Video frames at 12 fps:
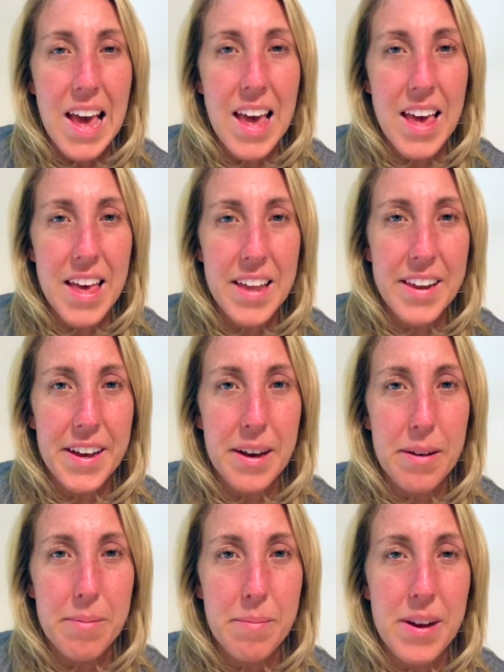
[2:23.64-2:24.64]
And
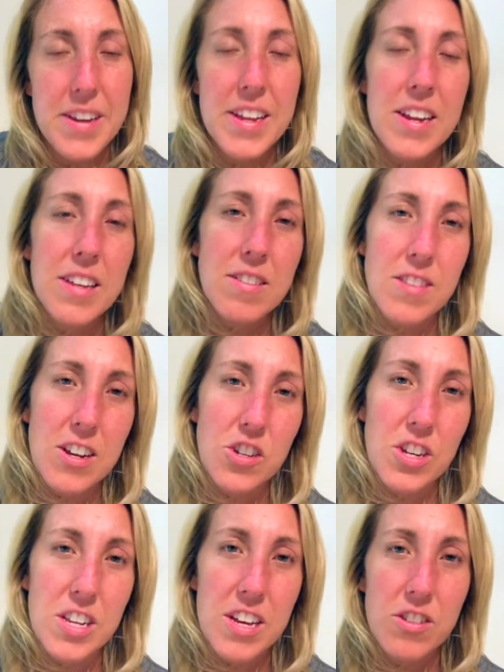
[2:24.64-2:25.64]
um, I did a
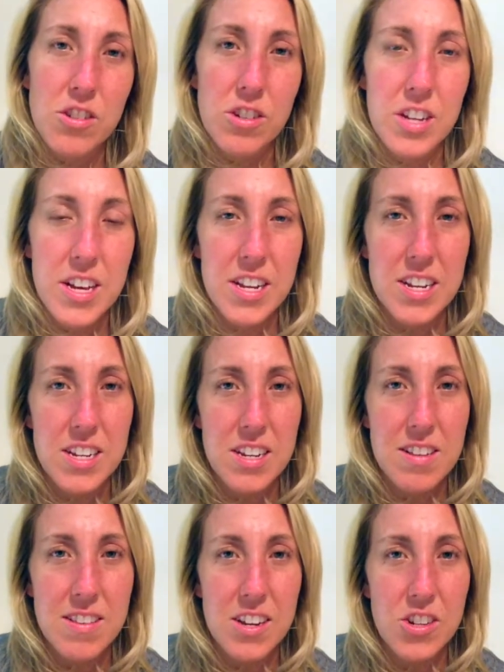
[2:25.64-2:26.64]
session yesterday and I did a
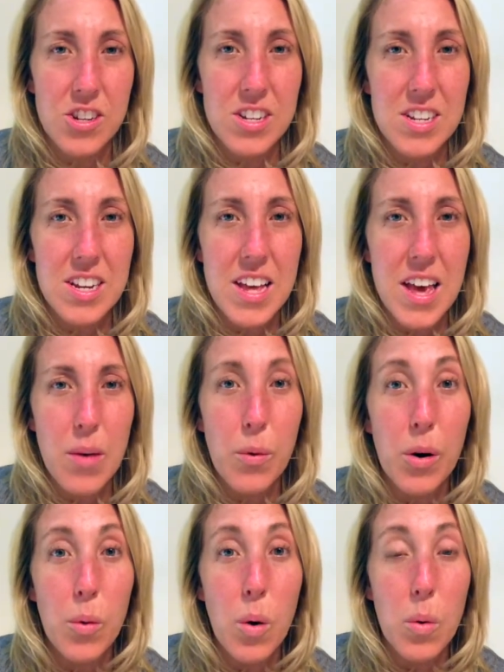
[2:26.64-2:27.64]
session today.
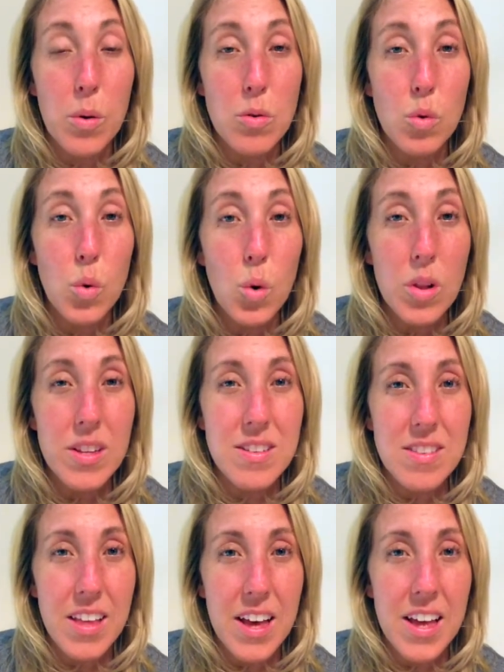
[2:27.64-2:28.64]
Well, what was cool is
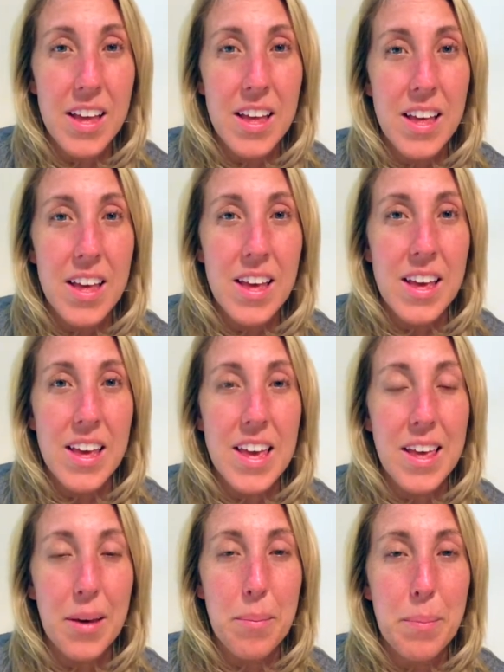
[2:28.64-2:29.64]
that he
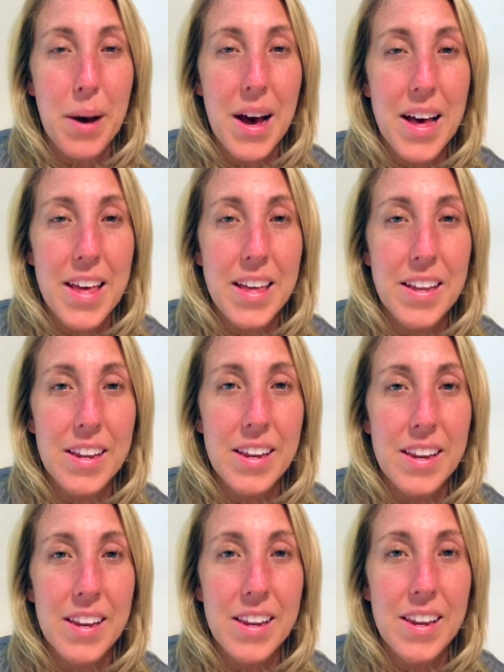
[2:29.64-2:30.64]

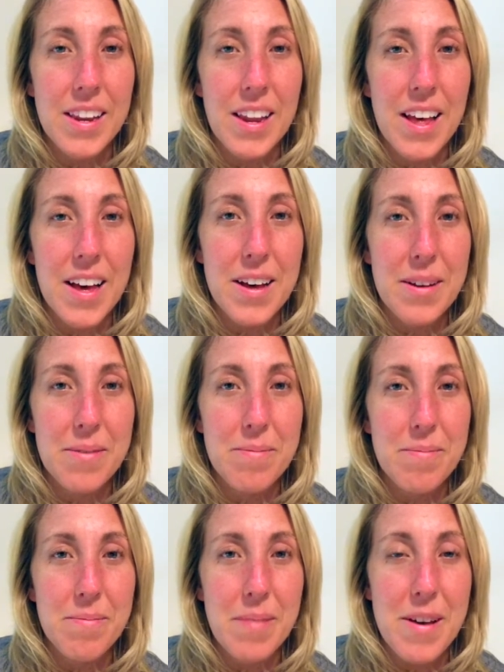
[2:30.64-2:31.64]
combined
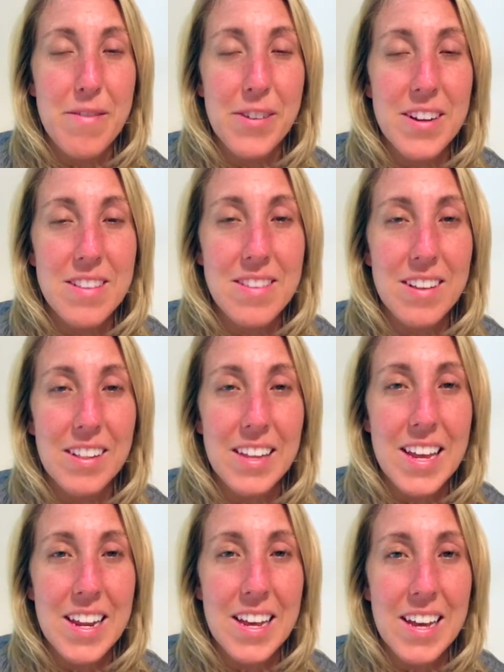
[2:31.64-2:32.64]
um, my friend
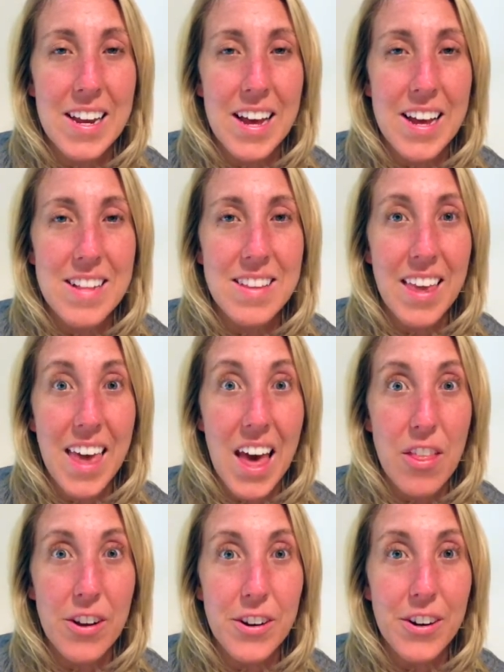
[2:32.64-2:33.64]
Selena and I
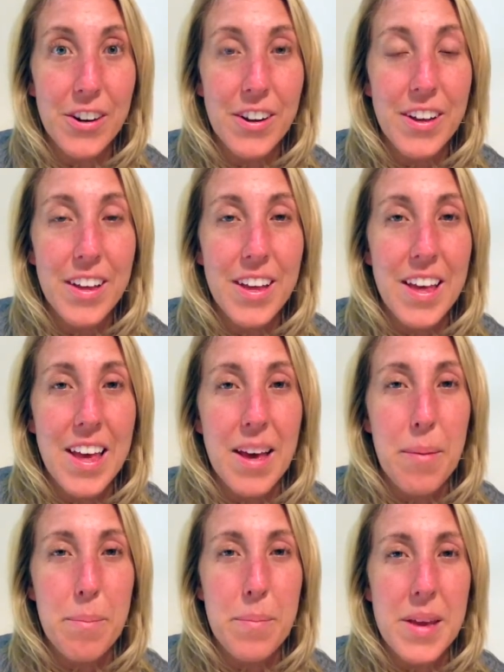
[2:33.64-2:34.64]
together,
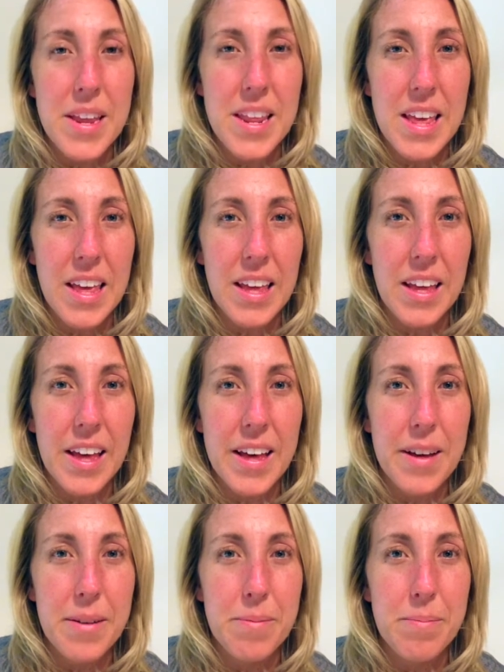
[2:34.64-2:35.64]
meaning
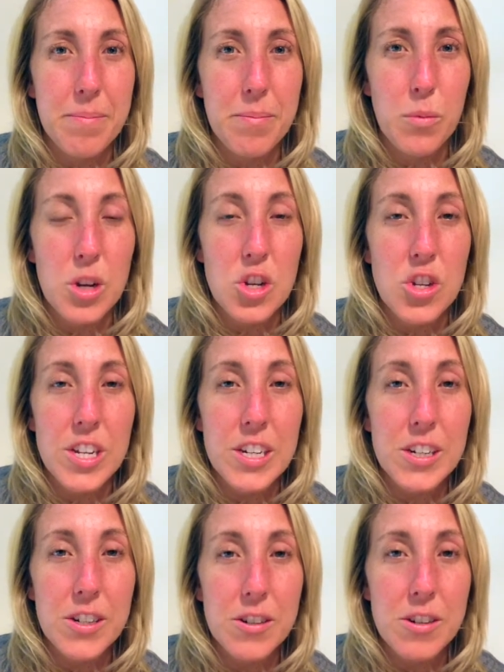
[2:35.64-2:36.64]
um, we
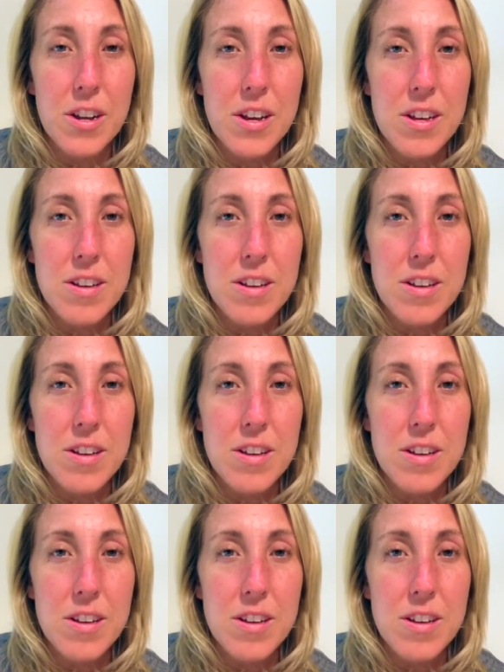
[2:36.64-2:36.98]
shared